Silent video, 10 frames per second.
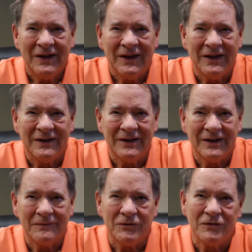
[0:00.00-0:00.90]
and
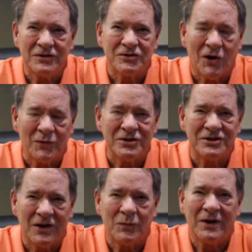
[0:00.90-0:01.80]
uh, you've just always
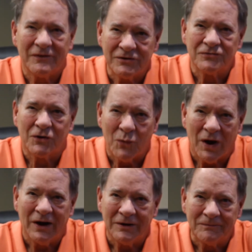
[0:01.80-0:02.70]
done whatever is
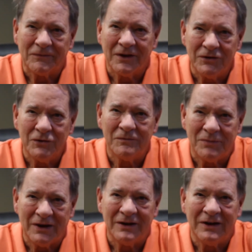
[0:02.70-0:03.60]
required. And you have
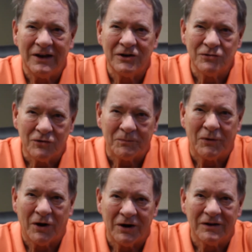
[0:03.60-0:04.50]
been an integral
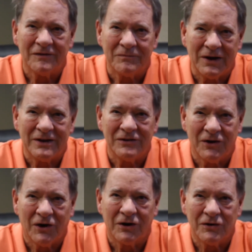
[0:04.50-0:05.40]
part of making the
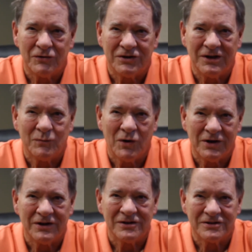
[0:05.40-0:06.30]
ARCO team what
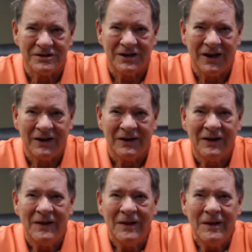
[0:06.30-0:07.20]
it is today.
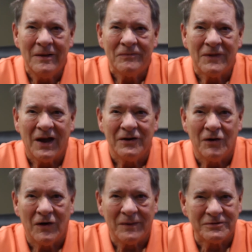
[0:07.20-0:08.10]
I
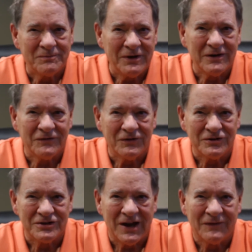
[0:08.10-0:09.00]
know I'm speaking for
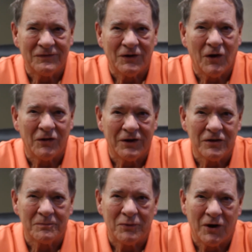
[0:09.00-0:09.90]
Jeff and all the other
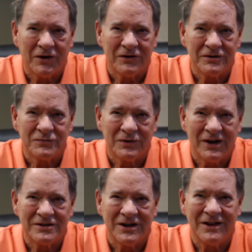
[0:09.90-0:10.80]
partners when I
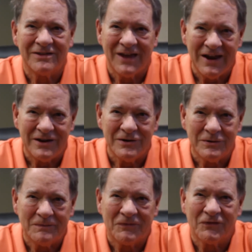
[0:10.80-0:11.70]
say thank
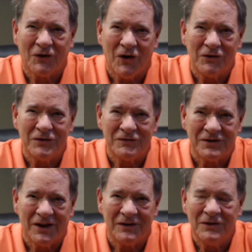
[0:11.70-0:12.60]
you for all you've
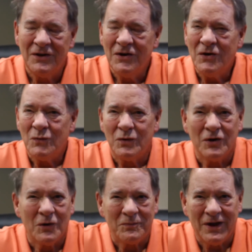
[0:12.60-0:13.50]
done. We
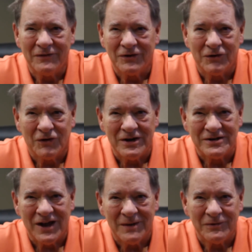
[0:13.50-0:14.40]
hope you have a great
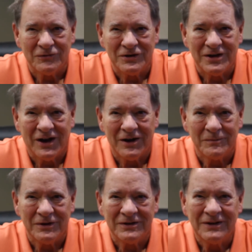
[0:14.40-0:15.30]
time in
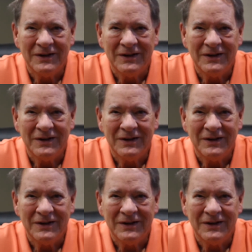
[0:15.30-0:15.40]
retirement,